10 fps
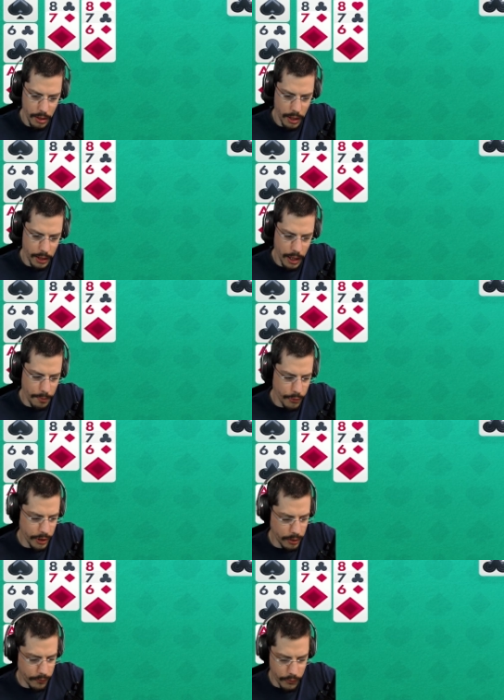I can't bring
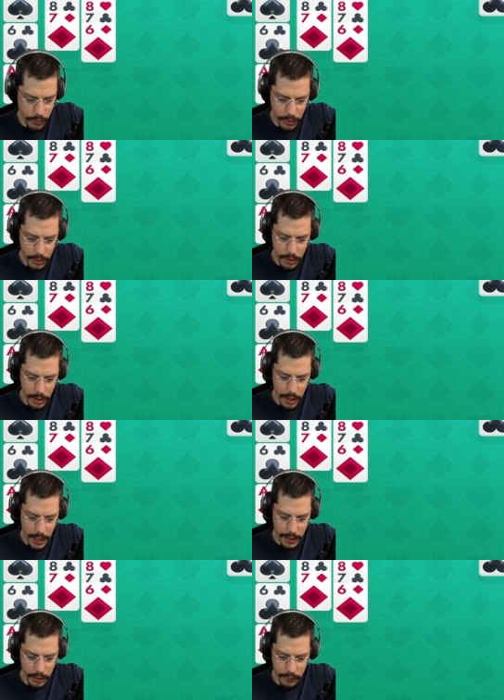the 4. I
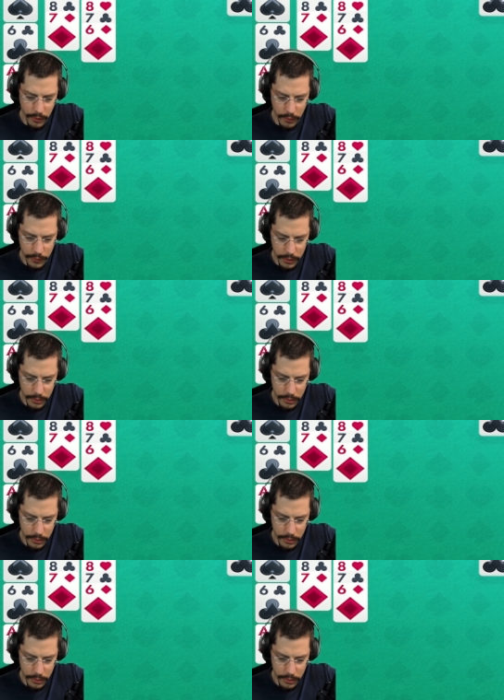cannot solve it.